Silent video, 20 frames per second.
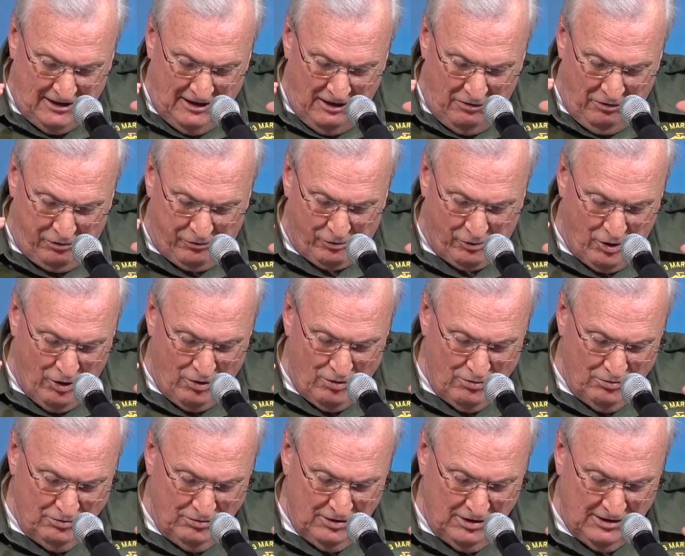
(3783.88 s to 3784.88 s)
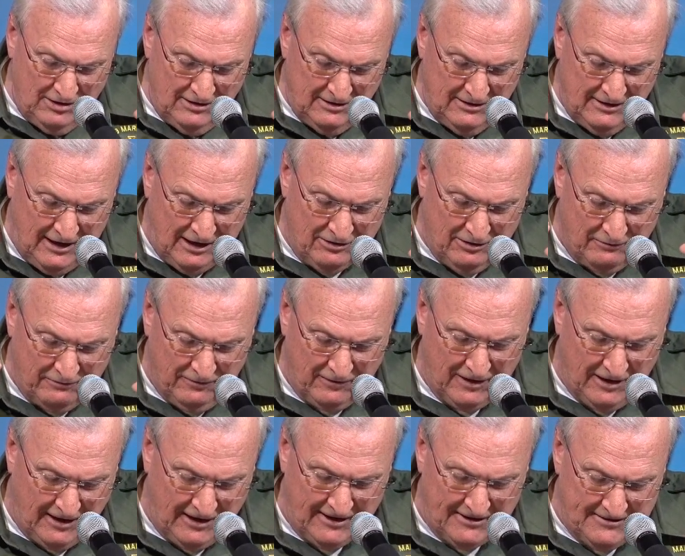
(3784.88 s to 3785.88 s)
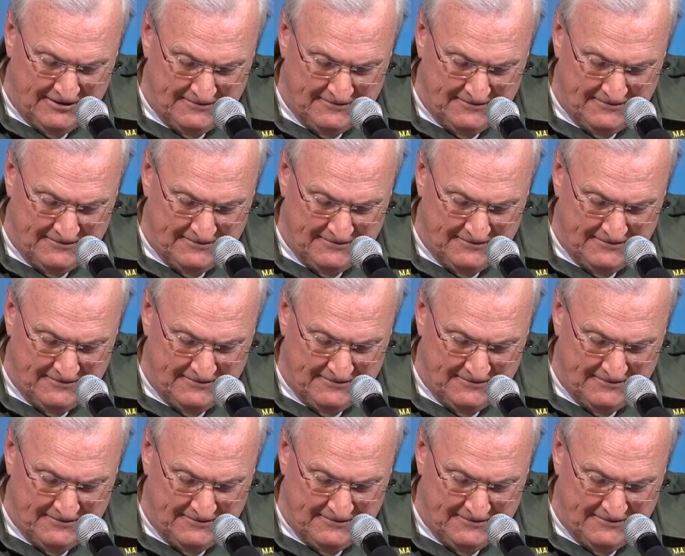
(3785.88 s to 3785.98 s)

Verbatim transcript: enthroned at the flood.